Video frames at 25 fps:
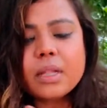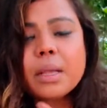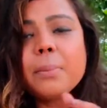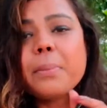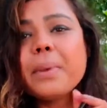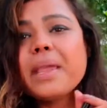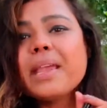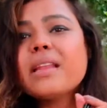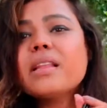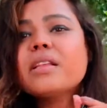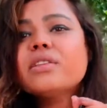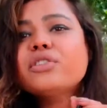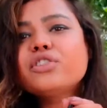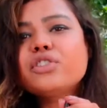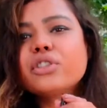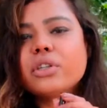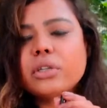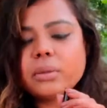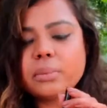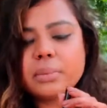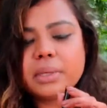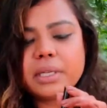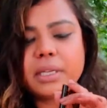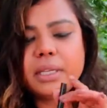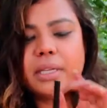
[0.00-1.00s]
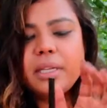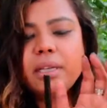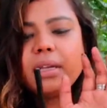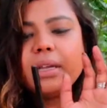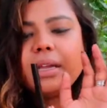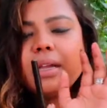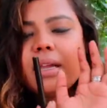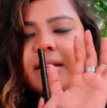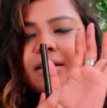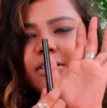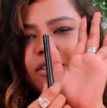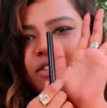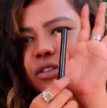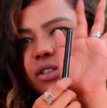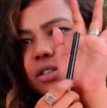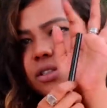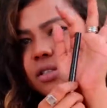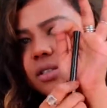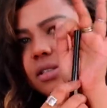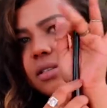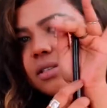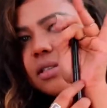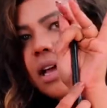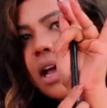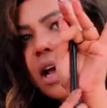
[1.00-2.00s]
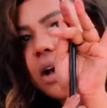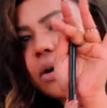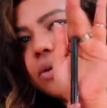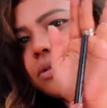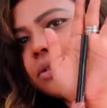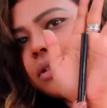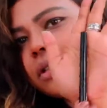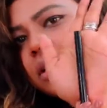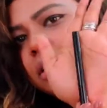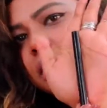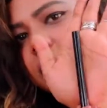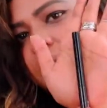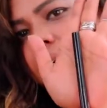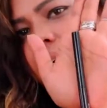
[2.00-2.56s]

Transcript: made in Germany. So this is how the